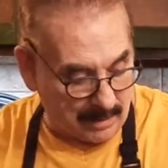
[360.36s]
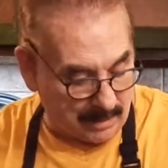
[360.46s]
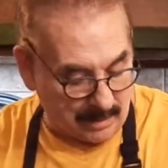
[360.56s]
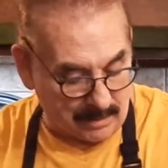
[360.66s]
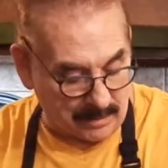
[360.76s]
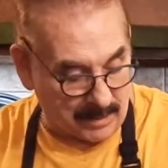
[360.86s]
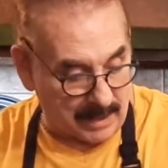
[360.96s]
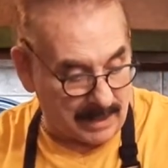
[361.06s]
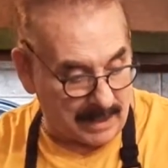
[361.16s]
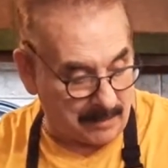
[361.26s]
Onto
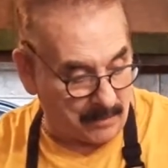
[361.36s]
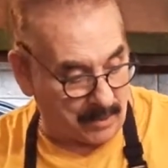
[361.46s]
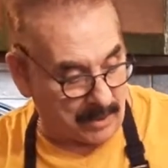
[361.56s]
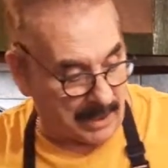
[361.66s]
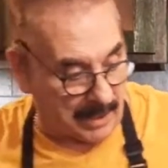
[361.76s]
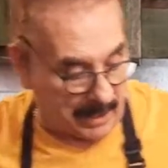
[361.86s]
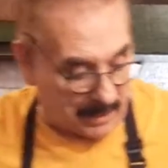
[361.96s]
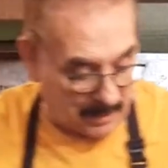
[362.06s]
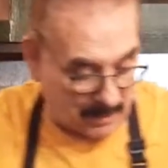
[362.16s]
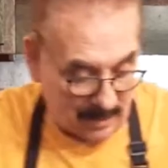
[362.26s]
that, I'm going to
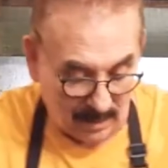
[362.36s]
add